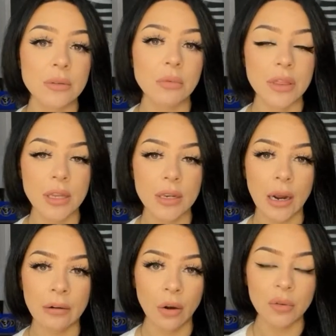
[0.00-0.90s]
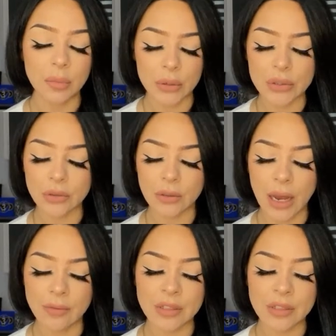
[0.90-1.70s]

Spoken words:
within our own personal lives,